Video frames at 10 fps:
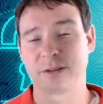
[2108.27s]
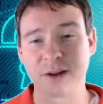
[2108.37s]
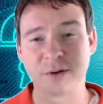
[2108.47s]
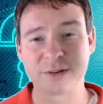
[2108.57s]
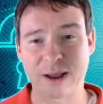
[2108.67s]

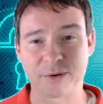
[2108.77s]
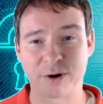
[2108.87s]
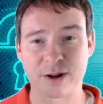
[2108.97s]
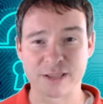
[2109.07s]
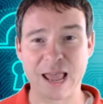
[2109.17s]
No
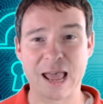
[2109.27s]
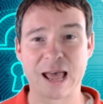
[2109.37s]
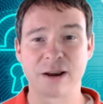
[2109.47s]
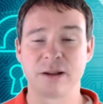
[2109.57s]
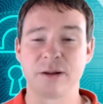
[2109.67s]
doubt on
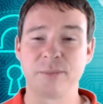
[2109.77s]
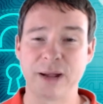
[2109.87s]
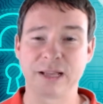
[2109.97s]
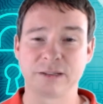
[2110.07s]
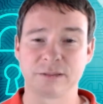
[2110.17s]
that.
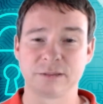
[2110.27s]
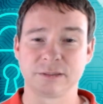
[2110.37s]
But